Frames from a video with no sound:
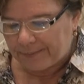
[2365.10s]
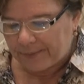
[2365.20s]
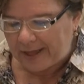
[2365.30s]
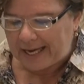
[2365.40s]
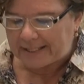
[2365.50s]

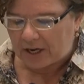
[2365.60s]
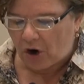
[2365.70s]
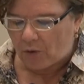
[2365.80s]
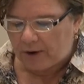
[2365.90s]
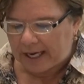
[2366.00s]
These are
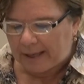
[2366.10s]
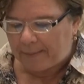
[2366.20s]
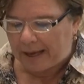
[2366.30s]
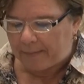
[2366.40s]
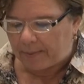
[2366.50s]
not really
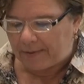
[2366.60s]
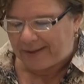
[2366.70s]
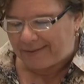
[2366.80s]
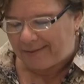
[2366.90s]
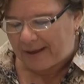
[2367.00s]
people...
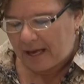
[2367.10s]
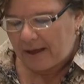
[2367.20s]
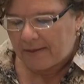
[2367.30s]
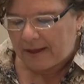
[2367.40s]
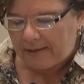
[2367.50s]

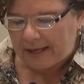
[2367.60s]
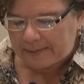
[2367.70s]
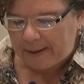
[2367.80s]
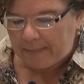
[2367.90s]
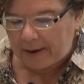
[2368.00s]
These
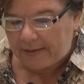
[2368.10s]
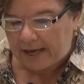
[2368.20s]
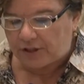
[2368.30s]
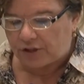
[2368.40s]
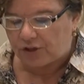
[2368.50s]
people are
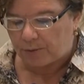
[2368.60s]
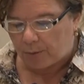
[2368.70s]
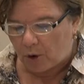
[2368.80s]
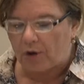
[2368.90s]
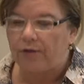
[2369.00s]
there to
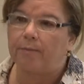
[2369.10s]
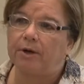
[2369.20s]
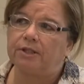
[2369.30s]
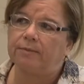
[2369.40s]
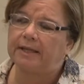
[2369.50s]
support the
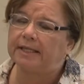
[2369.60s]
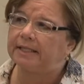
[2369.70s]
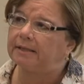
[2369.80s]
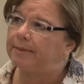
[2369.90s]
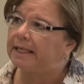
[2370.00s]
person with a
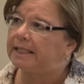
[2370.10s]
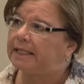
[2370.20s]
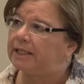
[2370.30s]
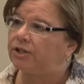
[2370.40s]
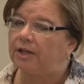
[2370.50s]

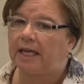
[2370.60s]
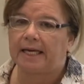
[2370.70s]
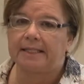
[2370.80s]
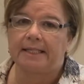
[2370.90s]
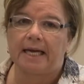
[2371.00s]
disability to the
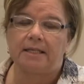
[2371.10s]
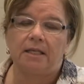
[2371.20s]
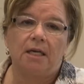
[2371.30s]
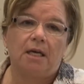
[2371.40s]
extent